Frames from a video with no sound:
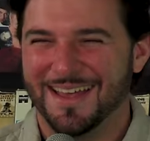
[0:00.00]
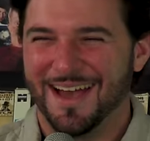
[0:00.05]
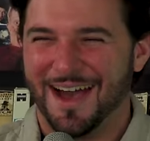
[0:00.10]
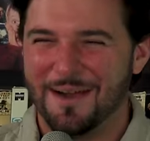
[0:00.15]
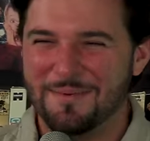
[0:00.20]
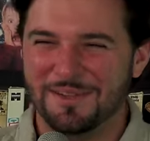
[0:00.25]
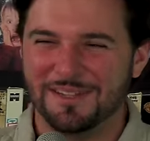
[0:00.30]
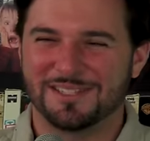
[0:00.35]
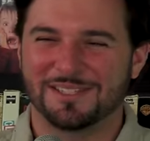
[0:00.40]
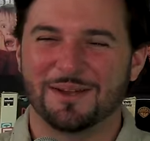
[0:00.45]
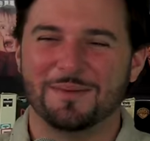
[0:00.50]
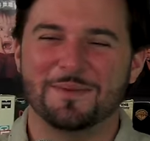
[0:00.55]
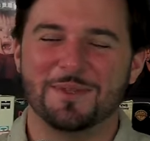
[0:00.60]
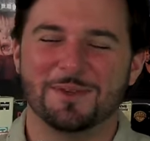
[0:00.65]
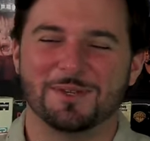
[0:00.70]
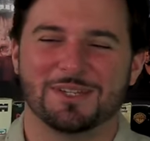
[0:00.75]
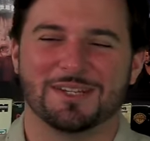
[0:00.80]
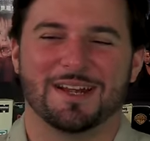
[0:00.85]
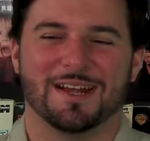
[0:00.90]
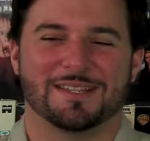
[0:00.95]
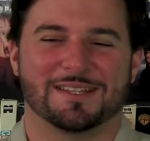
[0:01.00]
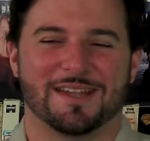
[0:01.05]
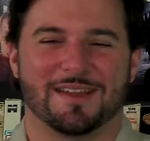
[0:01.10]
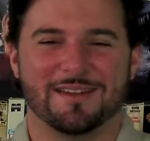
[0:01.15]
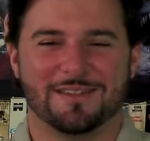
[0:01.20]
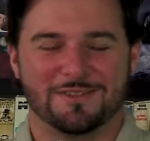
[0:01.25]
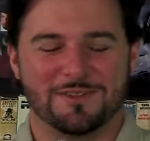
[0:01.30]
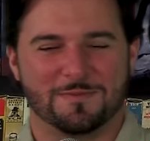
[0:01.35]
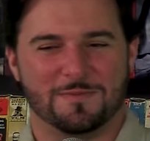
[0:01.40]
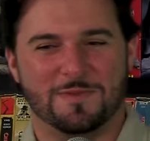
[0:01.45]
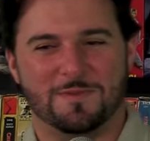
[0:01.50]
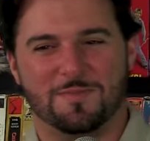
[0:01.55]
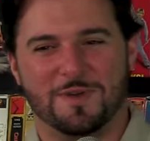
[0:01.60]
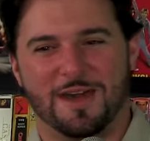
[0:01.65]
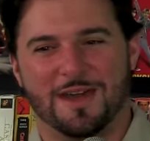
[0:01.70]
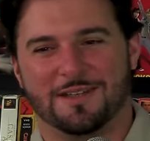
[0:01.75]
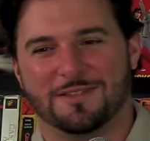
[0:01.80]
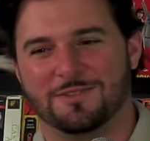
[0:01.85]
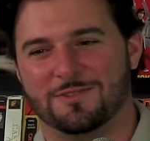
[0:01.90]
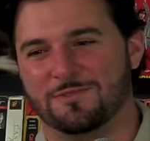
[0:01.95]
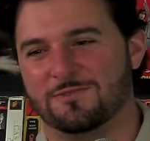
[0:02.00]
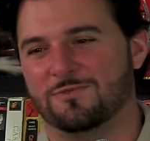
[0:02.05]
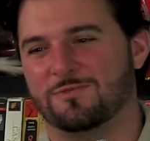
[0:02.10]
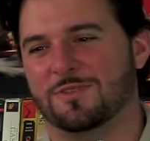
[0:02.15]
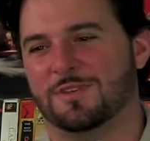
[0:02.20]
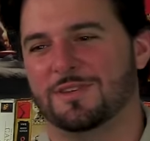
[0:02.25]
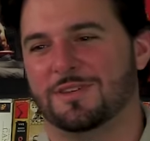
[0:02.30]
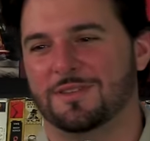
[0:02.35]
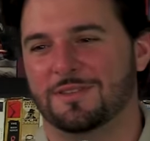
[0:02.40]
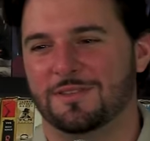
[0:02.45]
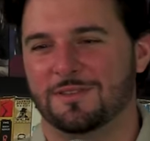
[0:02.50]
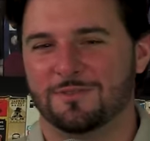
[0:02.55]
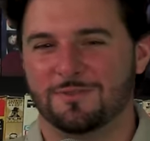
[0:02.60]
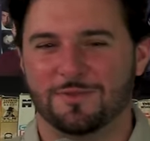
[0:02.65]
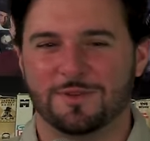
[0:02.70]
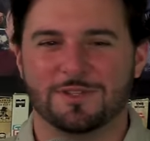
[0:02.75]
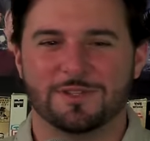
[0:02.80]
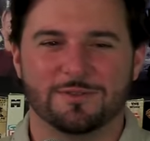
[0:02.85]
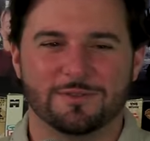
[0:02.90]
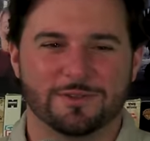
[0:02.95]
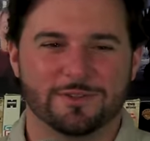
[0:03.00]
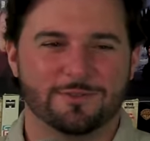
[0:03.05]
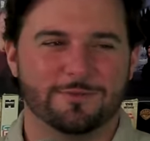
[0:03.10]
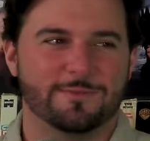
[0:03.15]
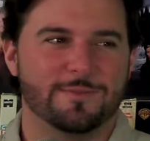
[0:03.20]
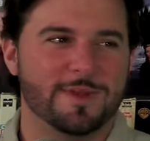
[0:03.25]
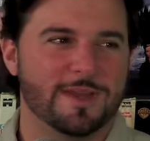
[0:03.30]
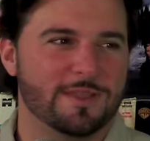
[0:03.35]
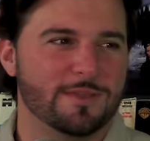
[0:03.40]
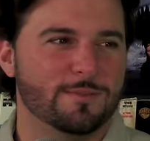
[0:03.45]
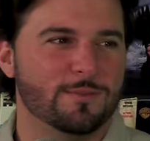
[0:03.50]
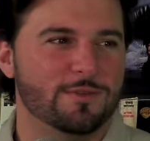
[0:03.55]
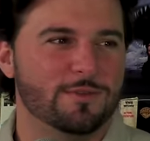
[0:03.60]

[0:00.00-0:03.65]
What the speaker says: I mean, some of those shots kind of took me back to the original Superman, the